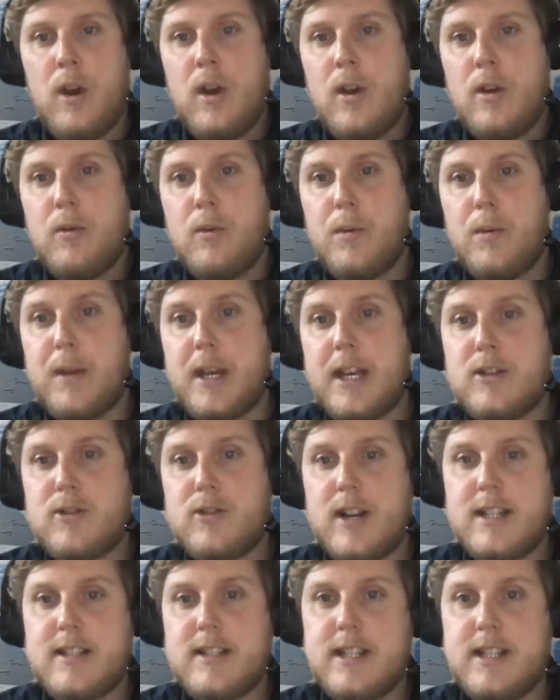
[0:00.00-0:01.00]
Would be
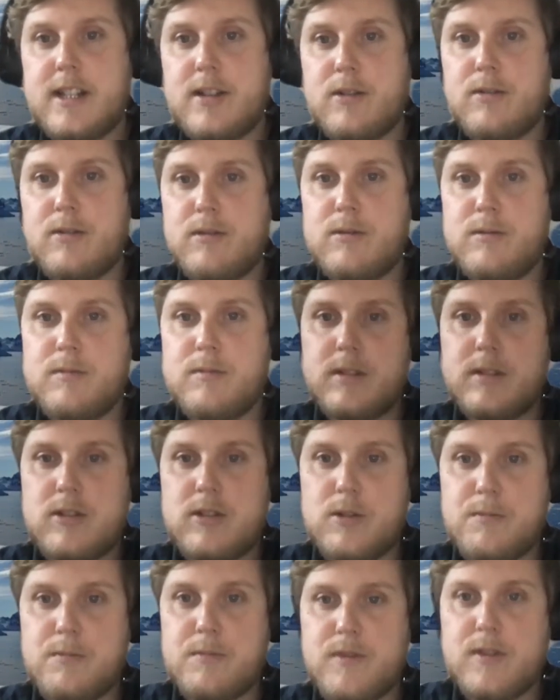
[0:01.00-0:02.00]
interested in
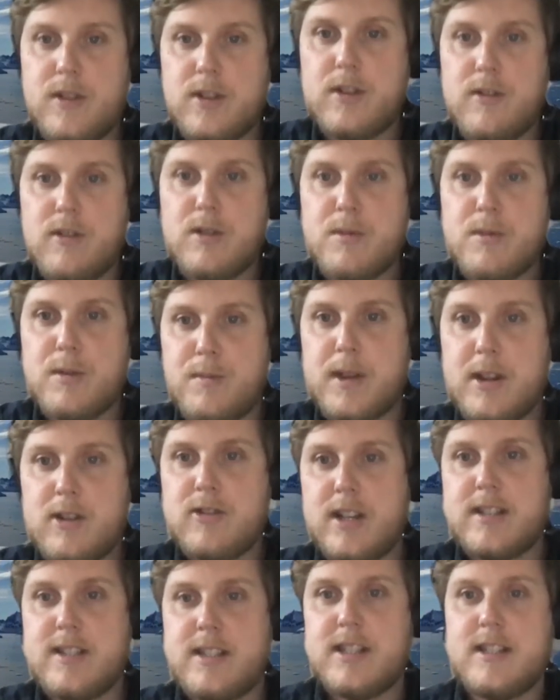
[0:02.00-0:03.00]

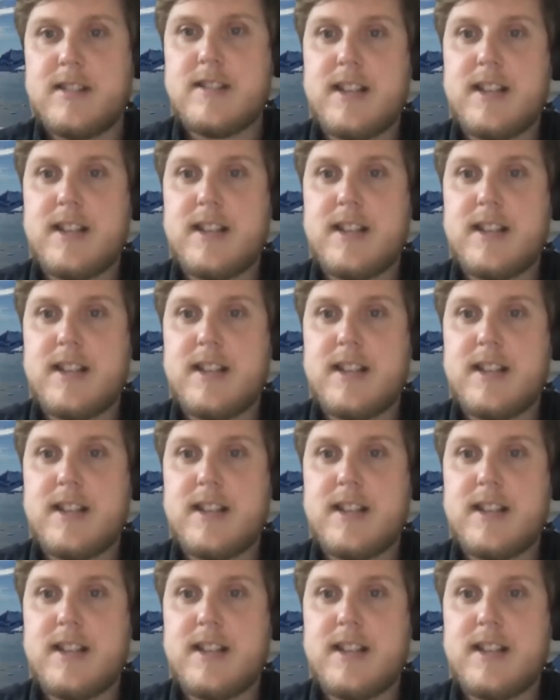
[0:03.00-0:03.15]
the